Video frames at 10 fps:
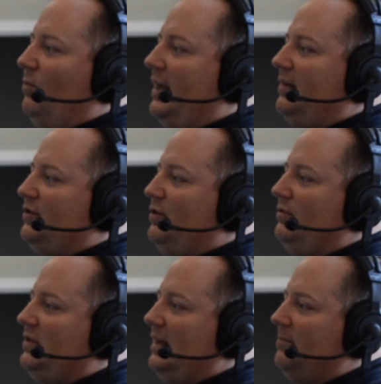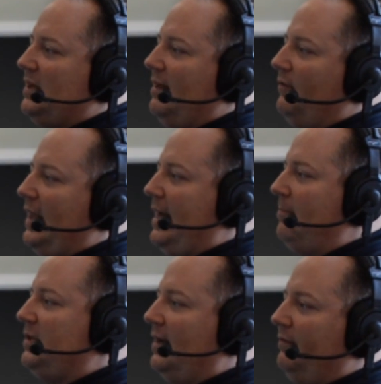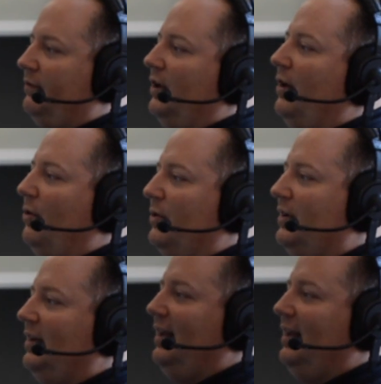way the two teams have ebbed and flowed.